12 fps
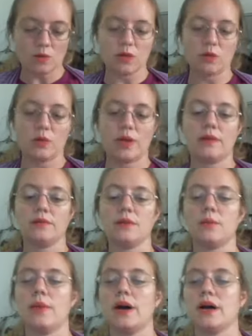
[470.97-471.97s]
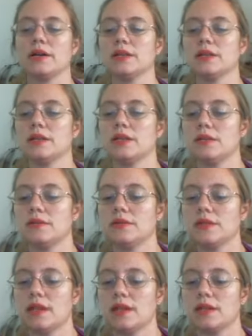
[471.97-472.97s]
Then we have the boxed gift
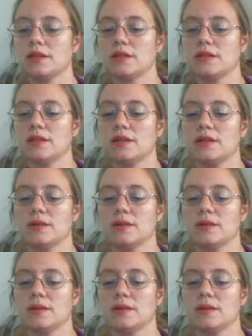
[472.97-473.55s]
sets